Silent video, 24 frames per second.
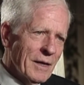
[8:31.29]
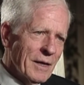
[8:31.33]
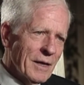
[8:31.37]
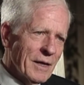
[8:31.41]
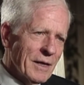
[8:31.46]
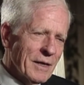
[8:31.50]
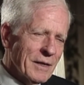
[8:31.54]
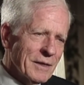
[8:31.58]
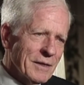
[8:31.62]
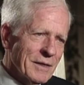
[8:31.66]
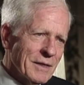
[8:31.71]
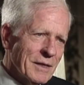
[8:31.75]

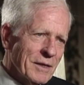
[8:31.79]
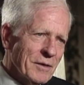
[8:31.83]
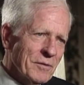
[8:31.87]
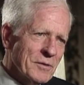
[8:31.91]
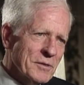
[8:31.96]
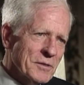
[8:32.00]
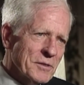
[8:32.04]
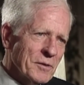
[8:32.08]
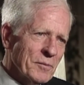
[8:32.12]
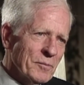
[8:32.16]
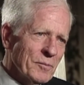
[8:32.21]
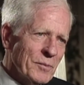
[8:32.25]
And here
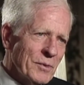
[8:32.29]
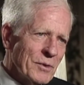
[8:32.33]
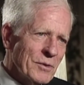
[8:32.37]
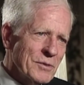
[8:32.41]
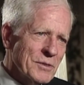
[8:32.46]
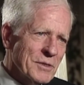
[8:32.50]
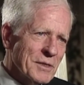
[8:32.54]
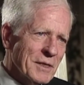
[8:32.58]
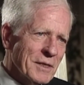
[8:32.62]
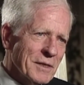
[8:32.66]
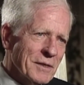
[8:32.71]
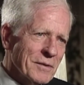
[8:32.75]
was a
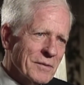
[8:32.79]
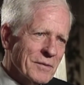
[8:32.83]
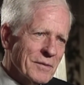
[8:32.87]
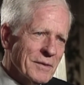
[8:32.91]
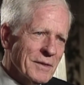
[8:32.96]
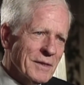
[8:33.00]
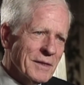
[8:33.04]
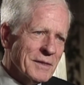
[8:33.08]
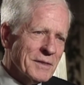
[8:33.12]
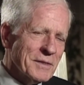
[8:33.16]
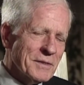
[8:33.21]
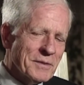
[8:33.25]
music
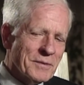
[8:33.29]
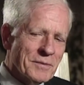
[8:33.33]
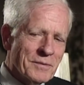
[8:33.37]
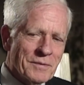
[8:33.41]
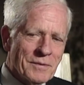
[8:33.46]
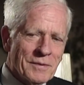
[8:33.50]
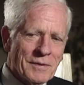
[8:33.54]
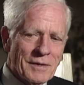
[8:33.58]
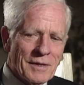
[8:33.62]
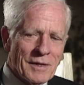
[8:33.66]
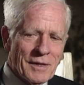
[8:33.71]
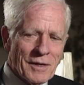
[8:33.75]
this
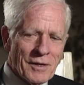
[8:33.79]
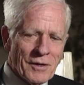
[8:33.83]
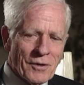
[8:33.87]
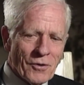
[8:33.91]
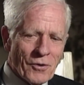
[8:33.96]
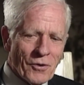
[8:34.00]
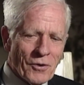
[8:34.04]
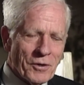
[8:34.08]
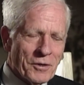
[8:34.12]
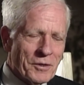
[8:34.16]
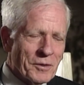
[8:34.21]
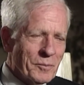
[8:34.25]

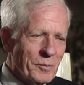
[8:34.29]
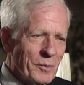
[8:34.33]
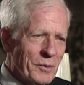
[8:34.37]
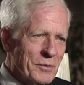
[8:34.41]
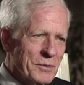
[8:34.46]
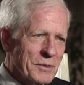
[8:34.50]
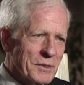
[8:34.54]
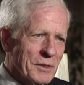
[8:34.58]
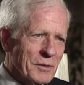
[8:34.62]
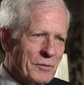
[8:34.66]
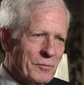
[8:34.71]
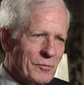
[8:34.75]
organ
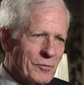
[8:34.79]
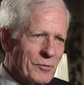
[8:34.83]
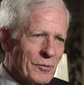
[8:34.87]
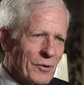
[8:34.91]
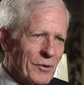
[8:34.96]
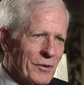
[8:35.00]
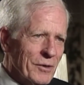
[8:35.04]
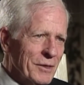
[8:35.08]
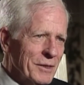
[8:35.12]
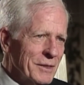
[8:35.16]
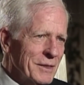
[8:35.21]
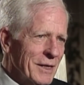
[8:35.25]
music
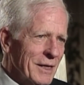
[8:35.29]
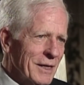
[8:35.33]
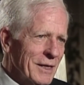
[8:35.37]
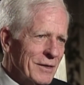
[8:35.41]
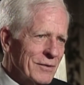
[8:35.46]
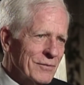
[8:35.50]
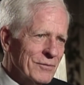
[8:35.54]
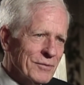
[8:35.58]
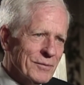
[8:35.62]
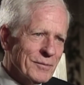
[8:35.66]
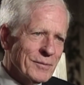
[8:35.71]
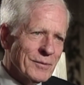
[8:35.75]
roaring
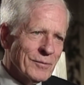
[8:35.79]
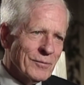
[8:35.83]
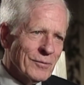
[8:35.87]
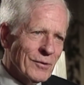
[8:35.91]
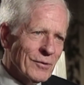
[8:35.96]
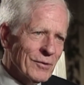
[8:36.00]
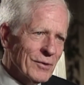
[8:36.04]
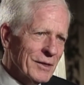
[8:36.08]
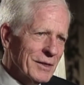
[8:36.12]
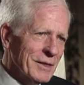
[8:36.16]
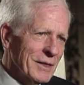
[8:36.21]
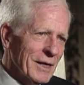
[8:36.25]
down from the
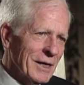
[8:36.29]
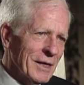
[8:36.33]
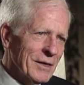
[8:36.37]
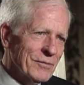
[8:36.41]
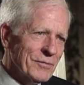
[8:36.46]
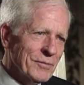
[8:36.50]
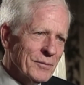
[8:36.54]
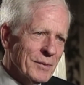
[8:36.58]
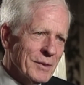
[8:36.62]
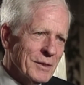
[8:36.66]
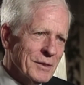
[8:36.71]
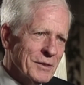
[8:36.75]
rolling down
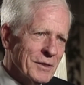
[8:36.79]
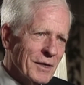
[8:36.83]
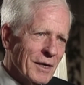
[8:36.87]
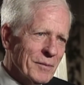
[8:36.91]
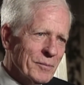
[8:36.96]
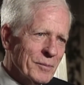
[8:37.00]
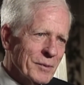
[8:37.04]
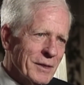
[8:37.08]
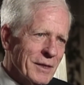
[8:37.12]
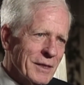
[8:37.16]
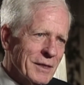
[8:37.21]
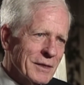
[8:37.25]
from the
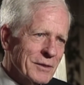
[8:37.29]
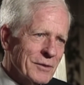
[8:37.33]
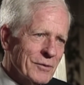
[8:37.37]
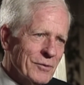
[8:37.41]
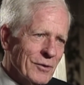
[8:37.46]
top of that